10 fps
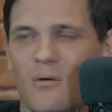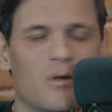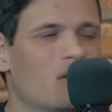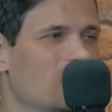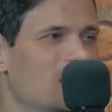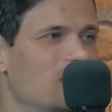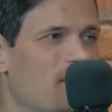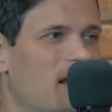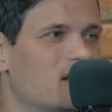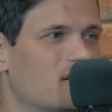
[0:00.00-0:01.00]
We don't need to
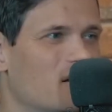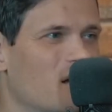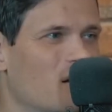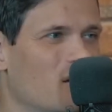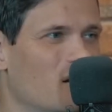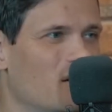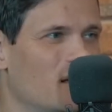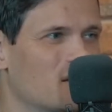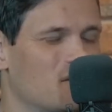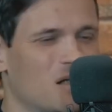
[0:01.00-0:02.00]
make,
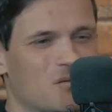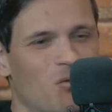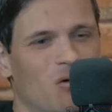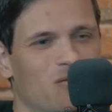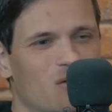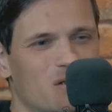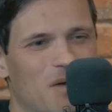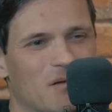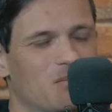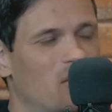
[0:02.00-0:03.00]
it's more fun to be
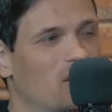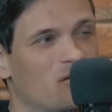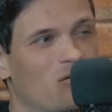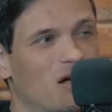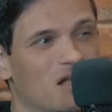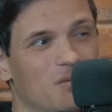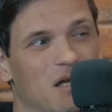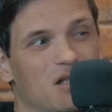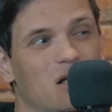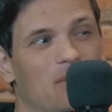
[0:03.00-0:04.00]
able to build a rocket
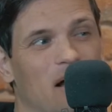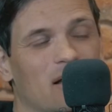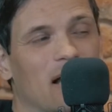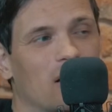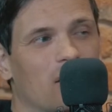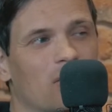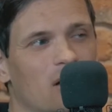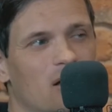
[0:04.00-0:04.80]
spaceship out of Lego